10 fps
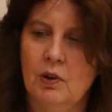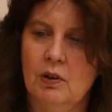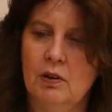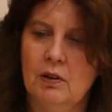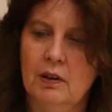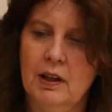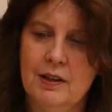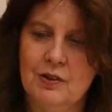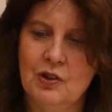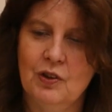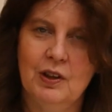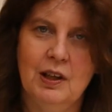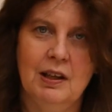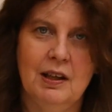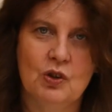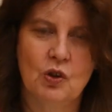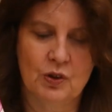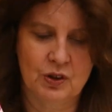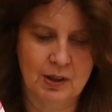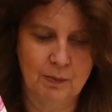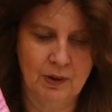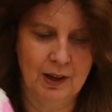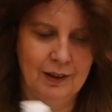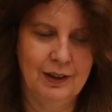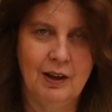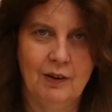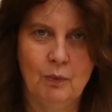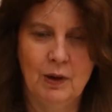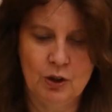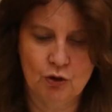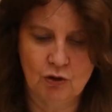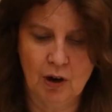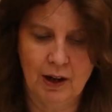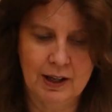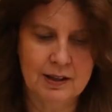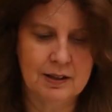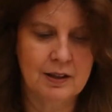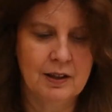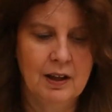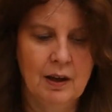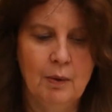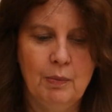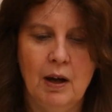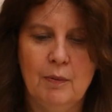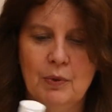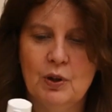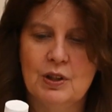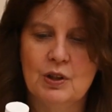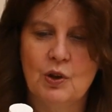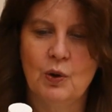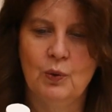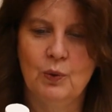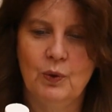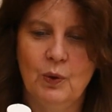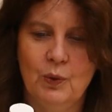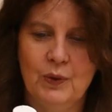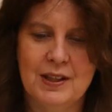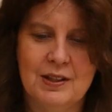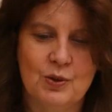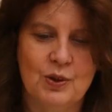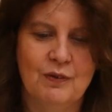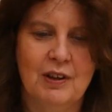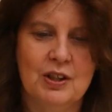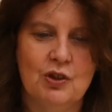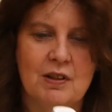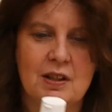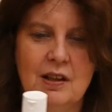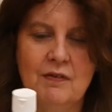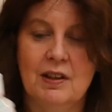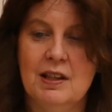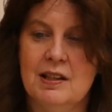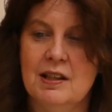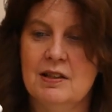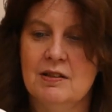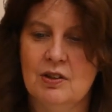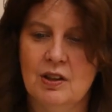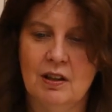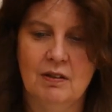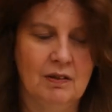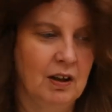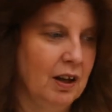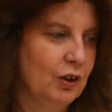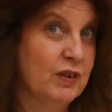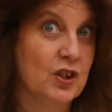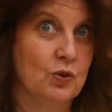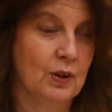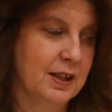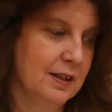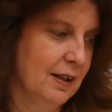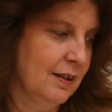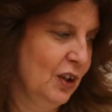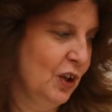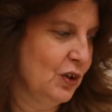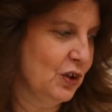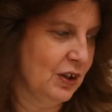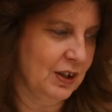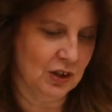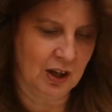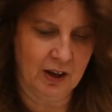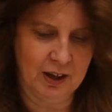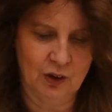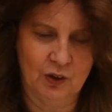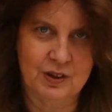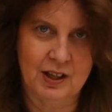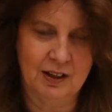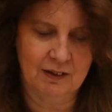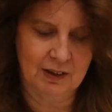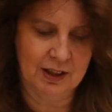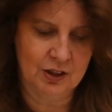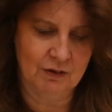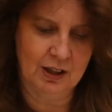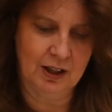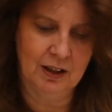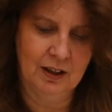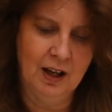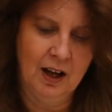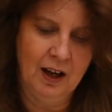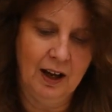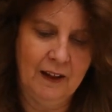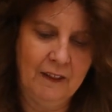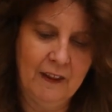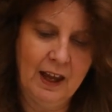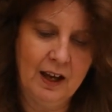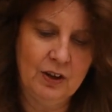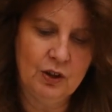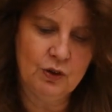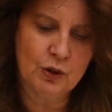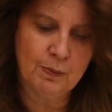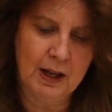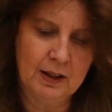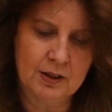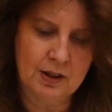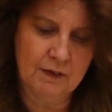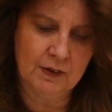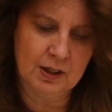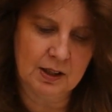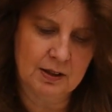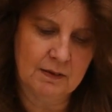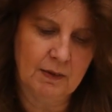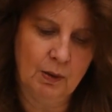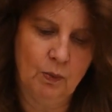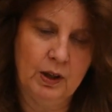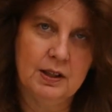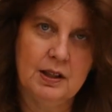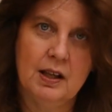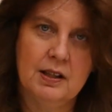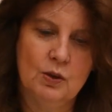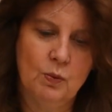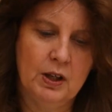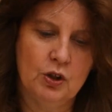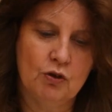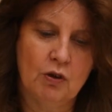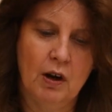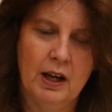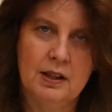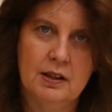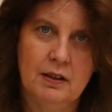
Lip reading: Alright, so that it's got something, you know, when it dries, because it's got all this sort of glittery stuff, and this is, you know, crystal glitter, so there's a high content of glitter in it, and then you just paint the surfaces, and what it does is when it's dried,